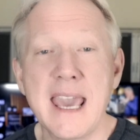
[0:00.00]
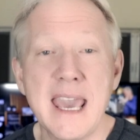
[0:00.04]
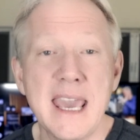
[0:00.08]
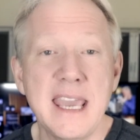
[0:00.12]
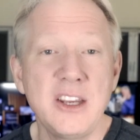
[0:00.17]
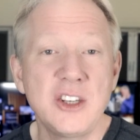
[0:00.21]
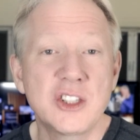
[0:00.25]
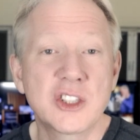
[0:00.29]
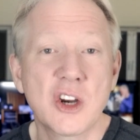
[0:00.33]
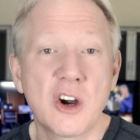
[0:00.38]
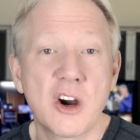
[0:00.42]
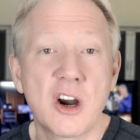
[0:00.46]

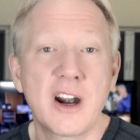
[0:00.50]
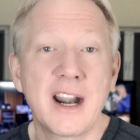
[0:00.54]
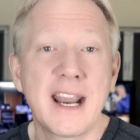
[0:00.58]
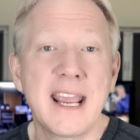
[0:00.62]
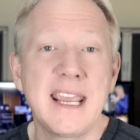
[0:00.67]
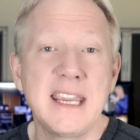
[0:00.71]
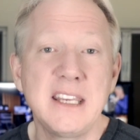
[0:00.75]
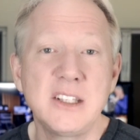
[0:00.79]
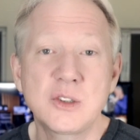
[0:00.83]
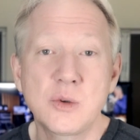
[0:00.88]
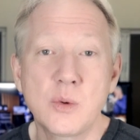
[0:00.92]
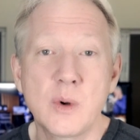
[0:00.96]

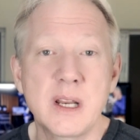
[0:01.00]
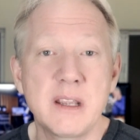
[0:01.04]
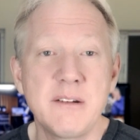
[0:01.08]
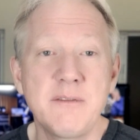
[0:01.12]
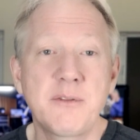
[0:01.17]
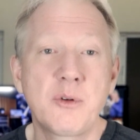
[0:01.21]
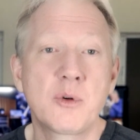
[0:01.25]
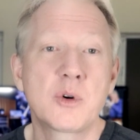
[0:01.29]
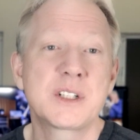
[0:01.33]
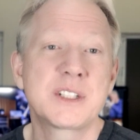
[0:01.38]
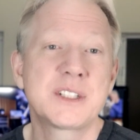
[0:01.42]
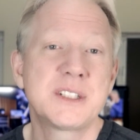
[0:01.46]

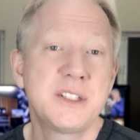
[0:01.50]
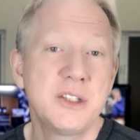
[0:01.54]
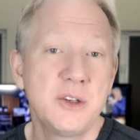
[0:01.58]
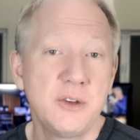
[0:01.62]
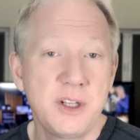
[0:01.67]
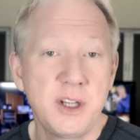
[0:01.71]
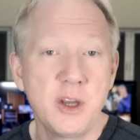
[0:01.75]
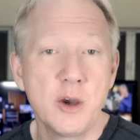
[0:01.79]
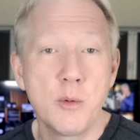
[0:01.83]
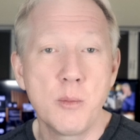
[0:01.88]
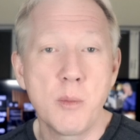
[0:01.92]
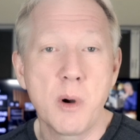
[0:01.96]
HR824
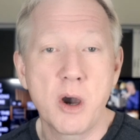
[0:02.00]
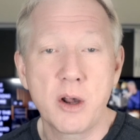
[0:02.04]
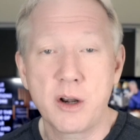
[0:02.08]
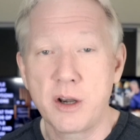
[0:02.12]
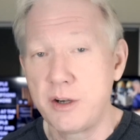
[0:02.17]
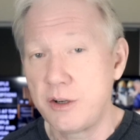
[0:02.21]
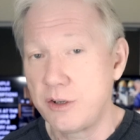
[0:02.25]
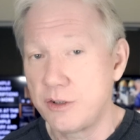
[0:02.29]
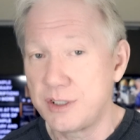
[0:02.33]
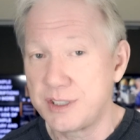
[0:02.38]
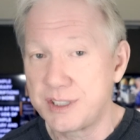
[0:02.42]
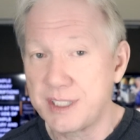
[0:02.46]
studio
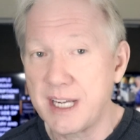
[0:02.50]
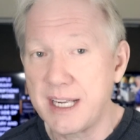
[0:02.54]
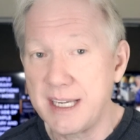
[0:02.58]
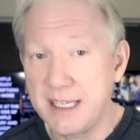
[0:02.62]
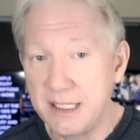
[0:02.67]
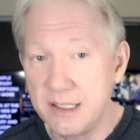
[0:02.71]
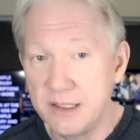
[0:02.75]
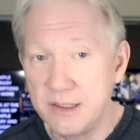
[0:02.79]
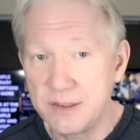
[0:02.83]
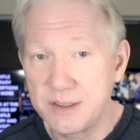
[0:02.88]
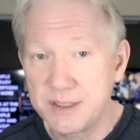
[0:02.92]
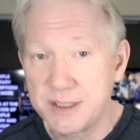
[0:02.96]
monitors I
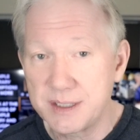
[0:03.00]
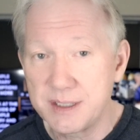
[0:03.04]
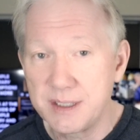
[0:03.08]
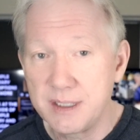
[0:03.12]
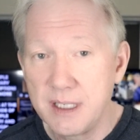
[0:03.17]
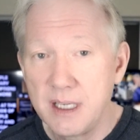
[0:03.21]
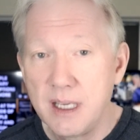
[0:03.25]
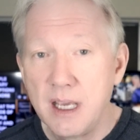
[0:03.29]
use.